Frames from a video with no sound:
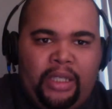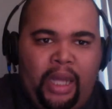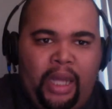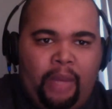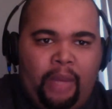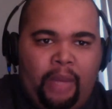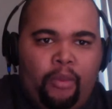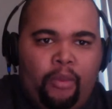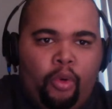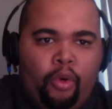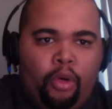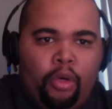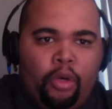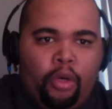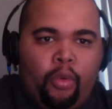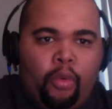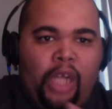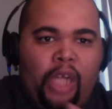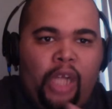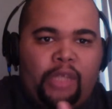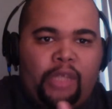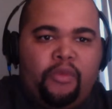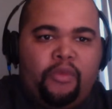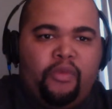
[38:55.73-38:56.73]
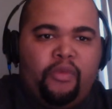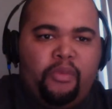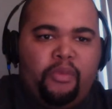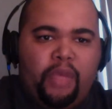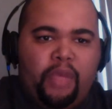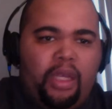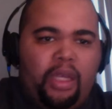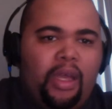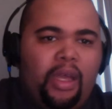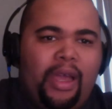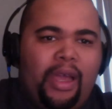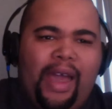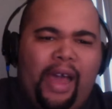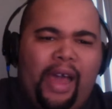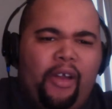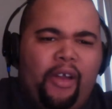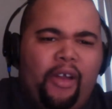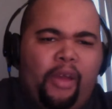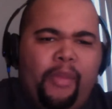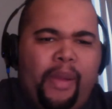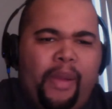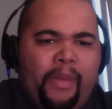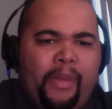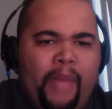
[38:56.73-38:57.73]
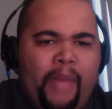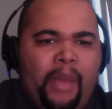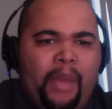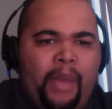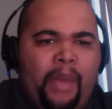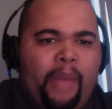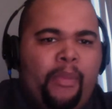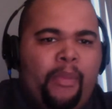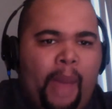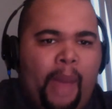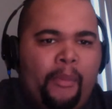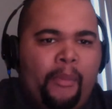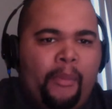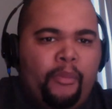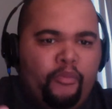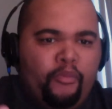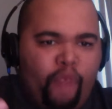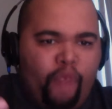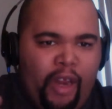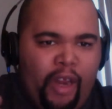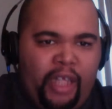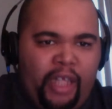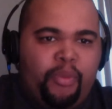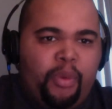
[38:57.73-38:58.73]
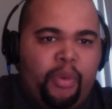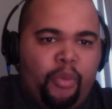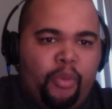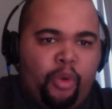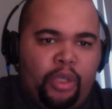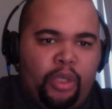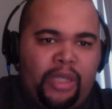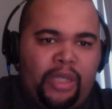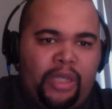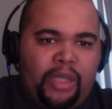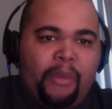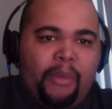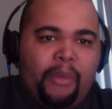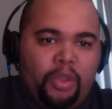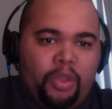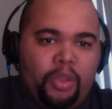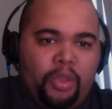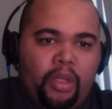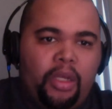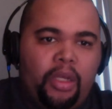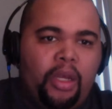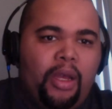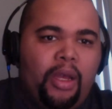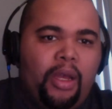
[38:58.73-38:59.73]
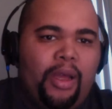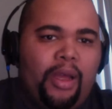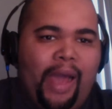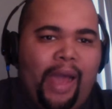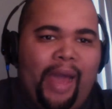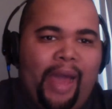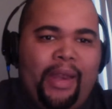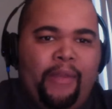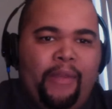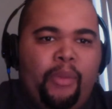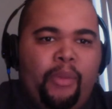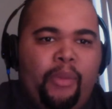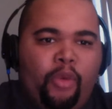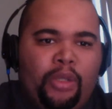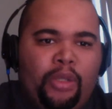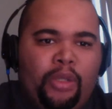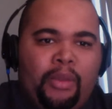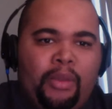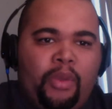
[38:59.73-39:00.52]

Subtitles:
more watchable for me. I don't know. Maybe I'm ready to put more time into it. I didn't put more time into it